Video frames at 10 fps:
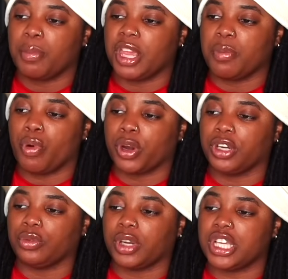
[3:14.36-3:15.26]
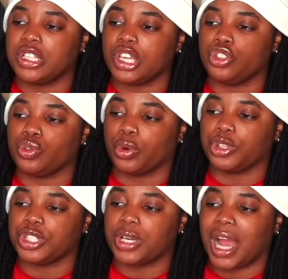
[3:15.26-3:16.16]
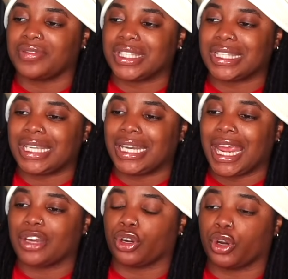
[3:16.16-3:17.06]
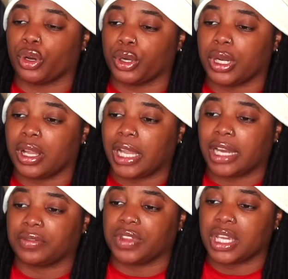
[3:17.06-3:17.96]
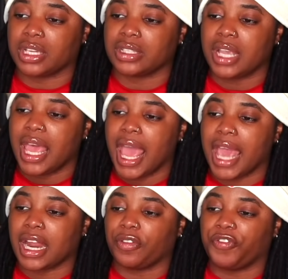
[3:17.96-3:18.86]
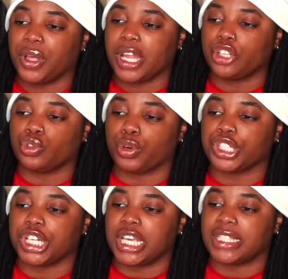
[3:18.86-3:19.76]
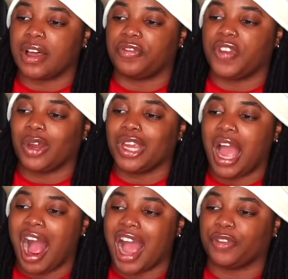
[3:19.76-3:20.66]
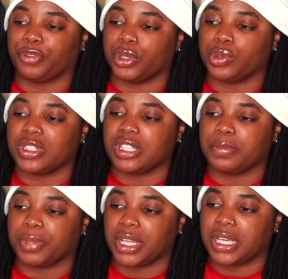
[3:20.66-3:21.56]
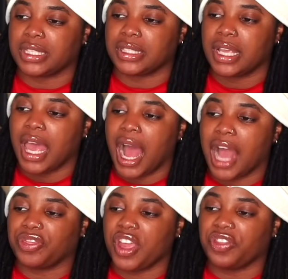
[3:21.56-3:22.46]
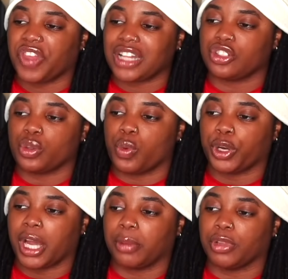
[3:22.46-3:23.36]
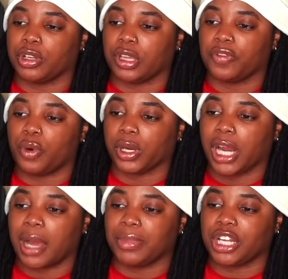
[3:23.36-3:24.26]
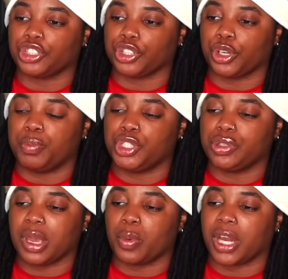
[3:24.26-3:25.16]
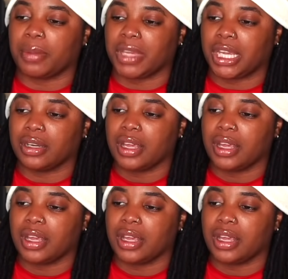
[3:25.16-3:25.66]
Being born and raised in Georgia, I've seen and heard a lot of things. And I feel like Georgia is a very high frequency place. I think that's the word I'm looking for. I'm not sure, but you get what I mean.